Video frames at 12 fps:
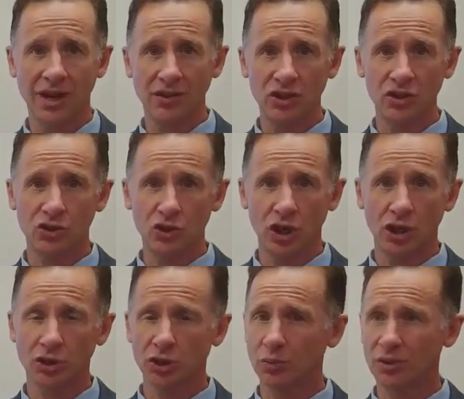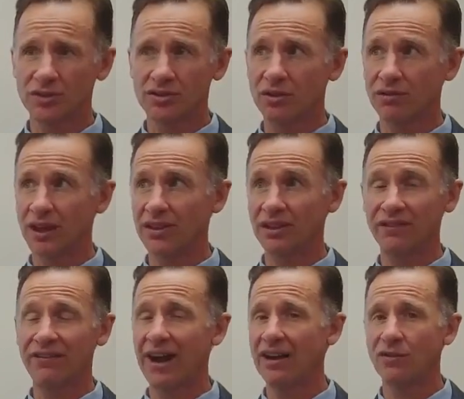at this juncture with still, I think,
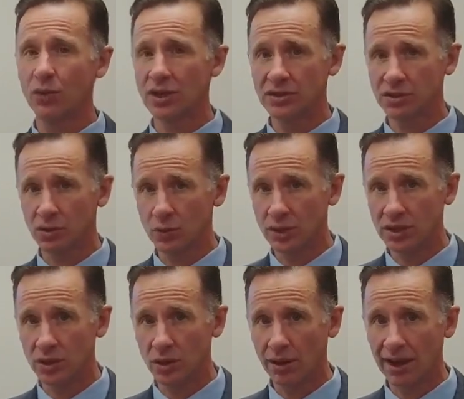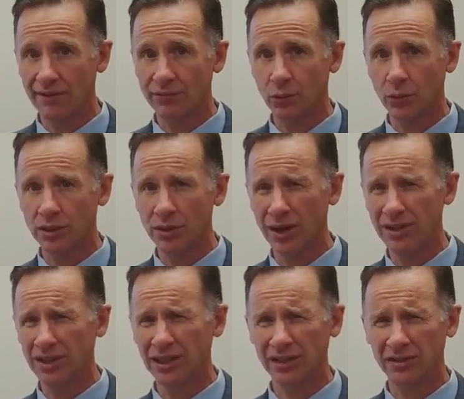5 weeks of the window left. The window, I
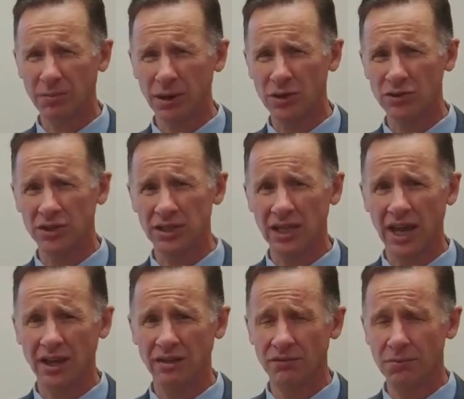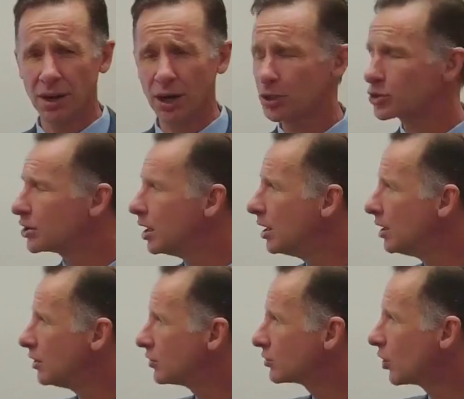think, expires at the end of March.
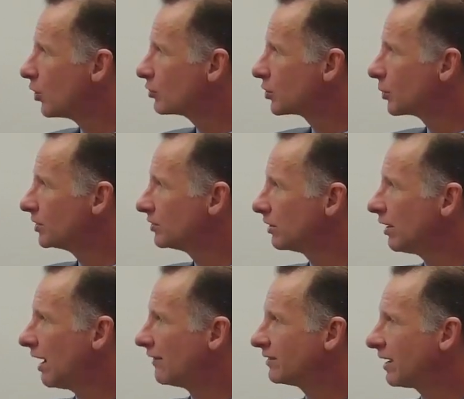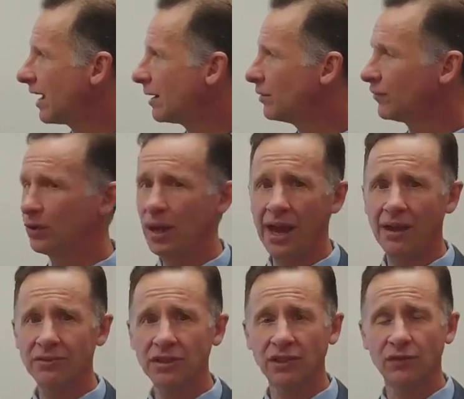So we still have time. If you're
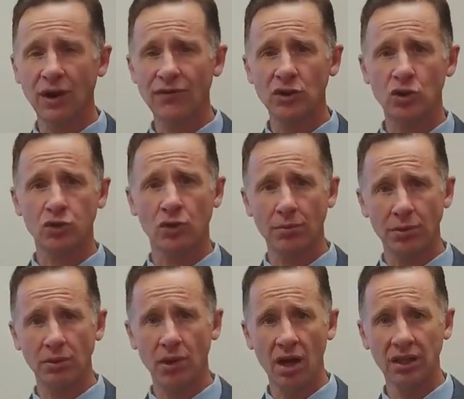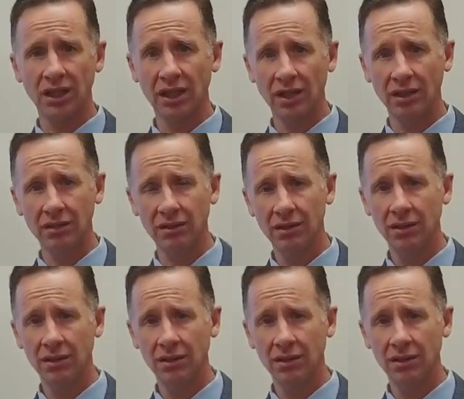having trouble logging in